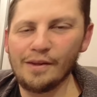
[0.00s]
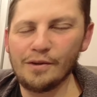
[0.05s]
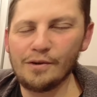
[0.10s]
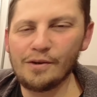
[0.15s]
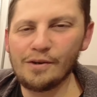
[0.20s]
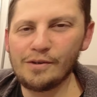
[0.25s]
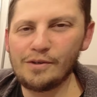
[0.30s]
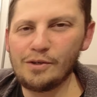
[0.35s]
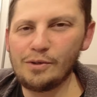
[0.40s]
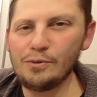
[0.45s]

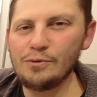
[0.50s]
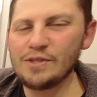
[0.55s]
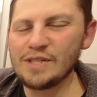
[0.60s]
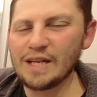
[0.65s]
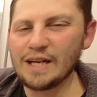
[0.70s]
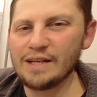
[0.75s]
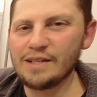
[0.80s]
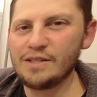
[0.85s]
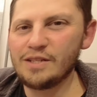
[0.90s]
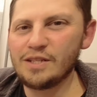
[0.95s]
There are two
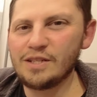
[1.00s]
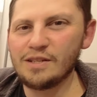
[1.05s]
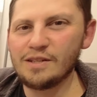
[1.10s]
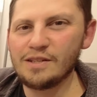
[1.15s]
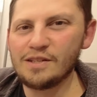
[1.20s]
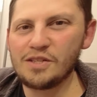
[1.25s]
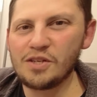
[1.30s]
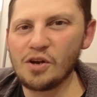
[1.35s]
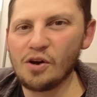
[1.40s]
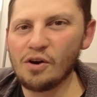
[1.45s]
sides to
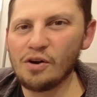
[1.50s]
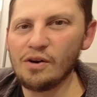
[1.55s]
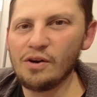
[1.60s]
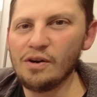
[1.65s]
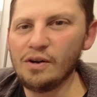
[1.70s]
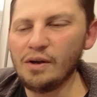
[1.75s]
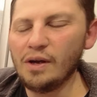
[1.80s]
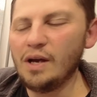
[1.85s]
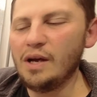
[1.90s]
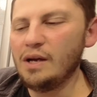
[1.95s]
this car.
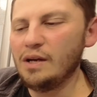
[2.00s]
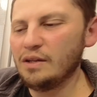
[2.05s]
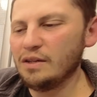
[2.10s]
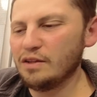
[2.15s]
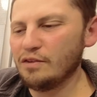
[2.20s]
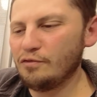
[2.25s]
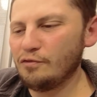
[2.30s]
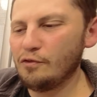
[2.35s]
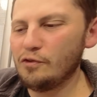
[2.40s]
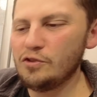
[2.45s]

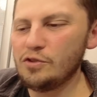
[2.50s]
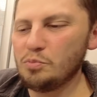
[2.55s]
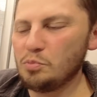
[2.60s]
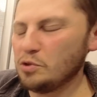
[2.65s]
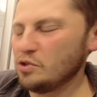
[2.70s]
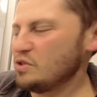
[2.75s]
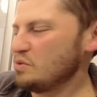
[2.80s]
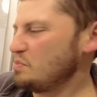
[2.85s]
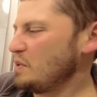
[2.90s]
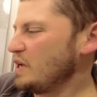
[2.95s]
The first
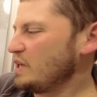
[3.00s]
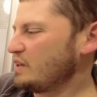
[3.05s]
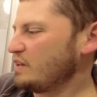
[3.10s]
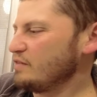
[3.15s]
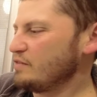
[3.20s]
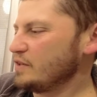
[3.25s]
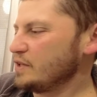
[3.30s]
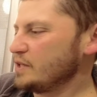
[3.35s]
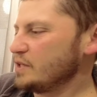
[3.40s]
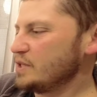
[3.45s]

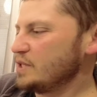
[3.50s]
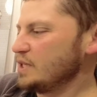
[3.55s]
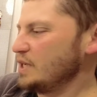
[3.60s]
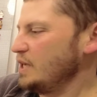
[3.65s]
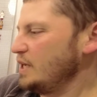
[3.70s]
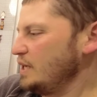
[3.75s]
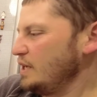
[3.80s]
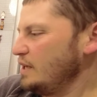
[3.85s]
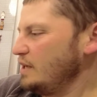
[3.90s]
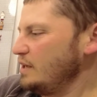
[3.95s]
perspective is,
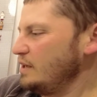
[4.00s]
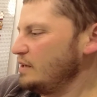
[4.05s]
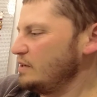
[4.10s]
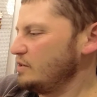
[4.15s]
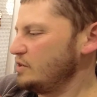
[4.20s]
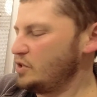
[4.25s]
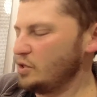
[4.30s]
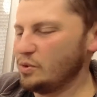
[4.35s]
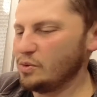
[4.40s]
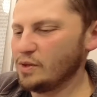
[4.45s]

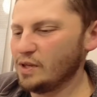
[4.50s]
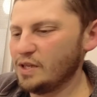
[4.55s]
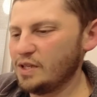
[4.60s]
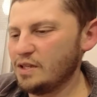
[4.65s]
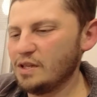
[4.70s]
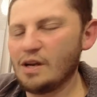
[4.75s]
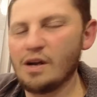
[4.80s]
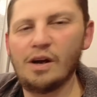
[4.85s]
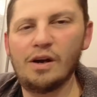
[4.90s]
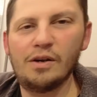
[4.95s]
do you like
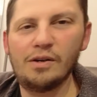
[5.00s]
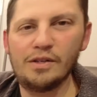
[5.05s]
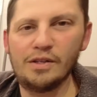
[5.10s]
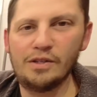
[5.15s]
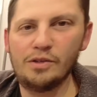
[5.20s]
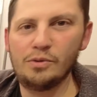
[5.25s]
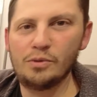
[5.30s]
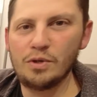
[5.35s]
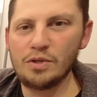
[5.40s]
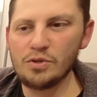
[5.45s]
the car? Did
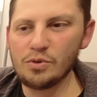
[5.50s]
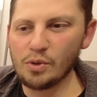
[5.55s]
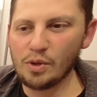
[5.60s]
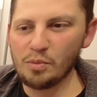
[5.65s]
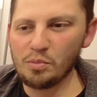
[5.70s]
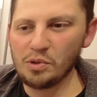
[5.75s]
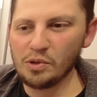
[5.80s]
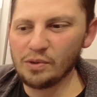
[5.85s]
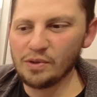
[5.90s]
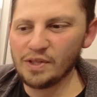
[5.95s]
you enjoy
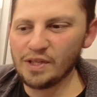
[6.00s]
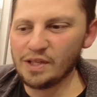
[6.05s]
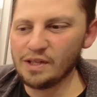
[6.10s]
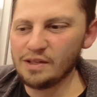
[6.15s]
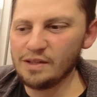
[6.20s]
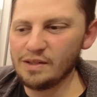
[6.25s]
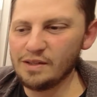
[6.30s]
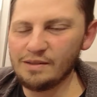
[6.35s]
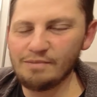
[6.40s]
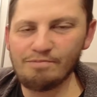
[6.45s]
building
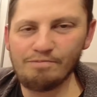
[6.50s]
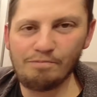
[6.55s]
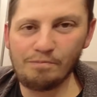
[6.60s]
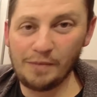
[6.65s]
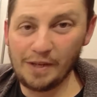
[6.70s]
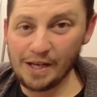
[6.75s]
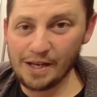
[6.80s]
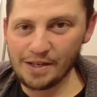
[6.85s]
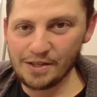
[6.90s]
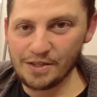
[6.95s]
it?
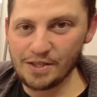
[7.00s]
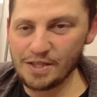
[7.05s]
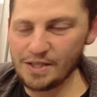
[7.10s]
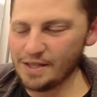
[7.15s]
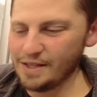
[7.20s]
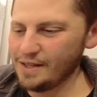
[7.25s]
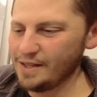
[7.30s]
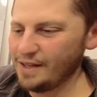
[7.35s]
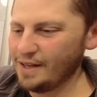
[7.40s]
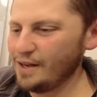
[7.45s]
Yes,
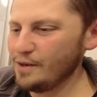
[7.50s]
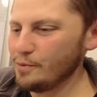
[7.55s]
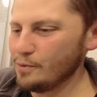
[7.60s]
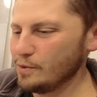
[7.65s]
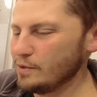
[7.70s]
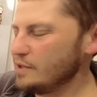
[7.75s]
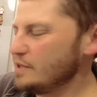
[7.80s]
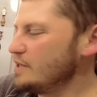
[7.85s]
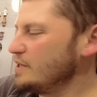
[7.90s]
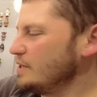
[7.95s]
I
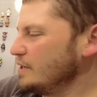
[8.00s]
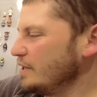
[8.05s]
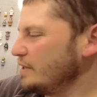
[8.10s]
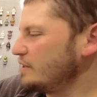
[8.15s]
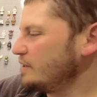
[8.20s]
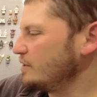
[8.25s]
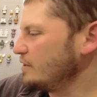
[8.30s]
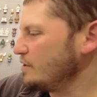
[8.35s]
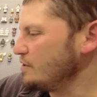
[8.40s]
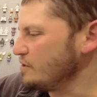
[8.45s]
really did
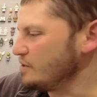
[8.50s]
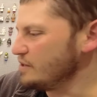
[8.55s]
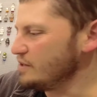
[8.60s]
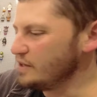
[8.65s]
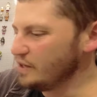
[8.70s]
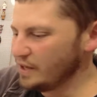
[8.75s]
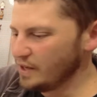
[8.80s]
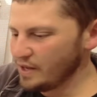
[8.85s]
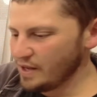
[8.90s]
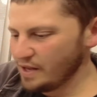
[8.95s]
like the car.